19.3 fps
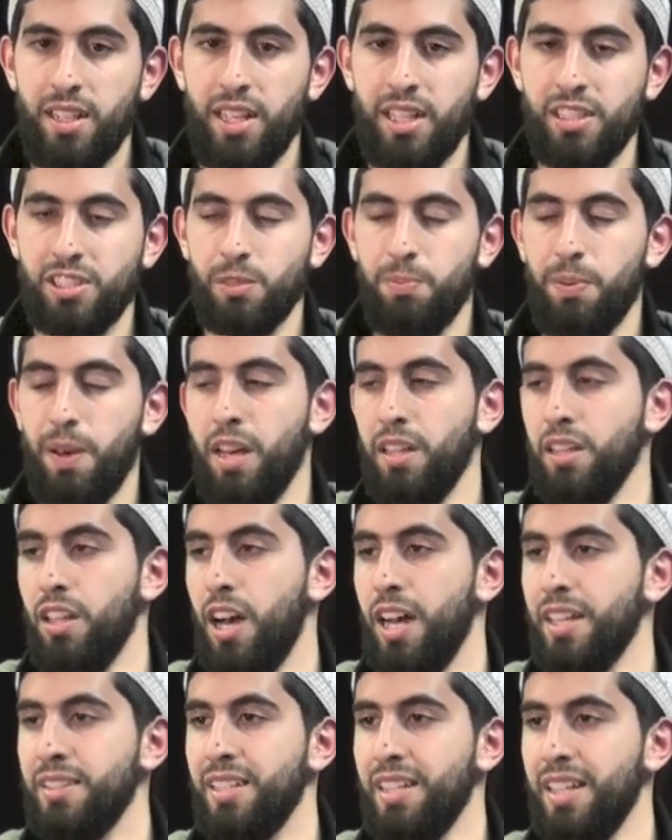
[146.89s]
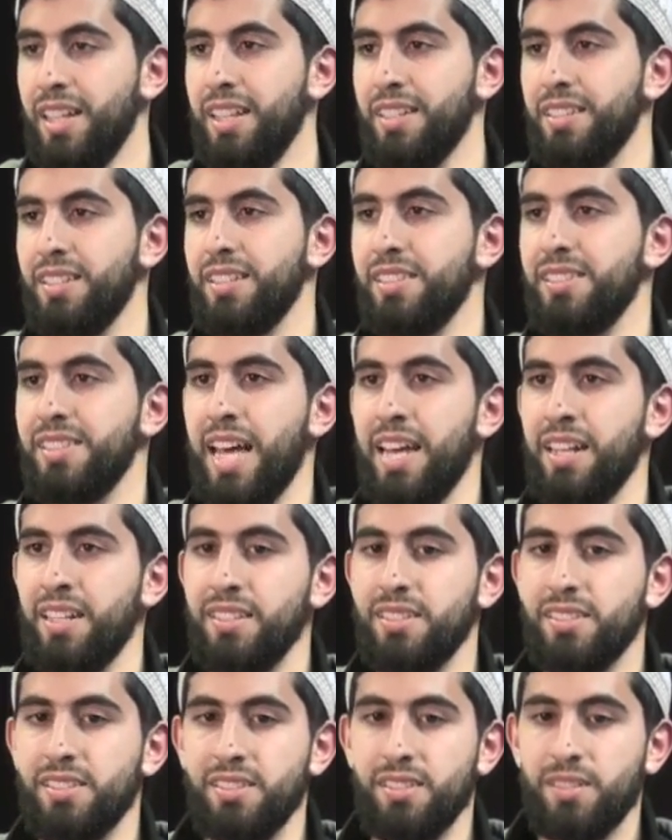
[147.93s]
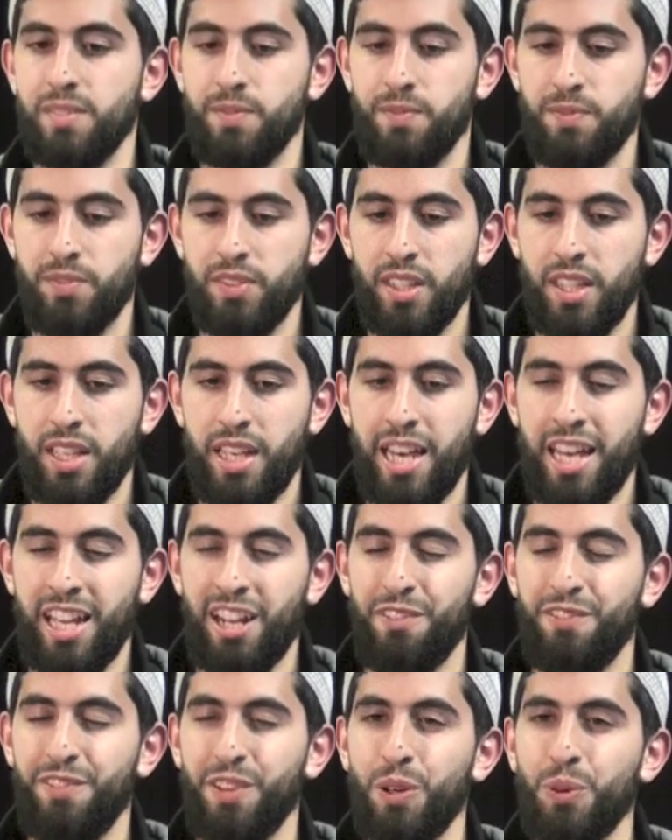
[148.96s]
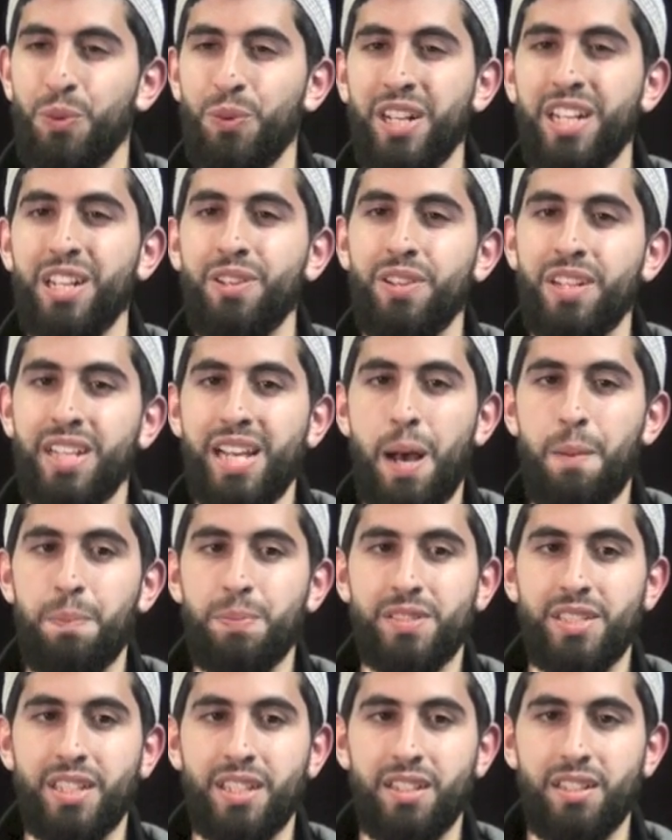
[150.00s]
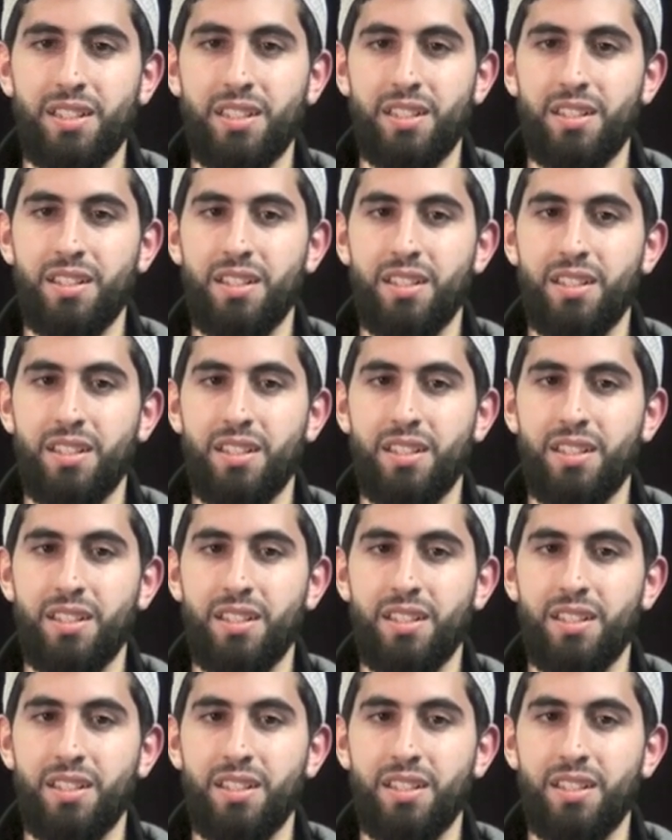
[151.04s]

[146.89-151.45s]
And subhanAllah, I deleted the status, and I felt really, really upset.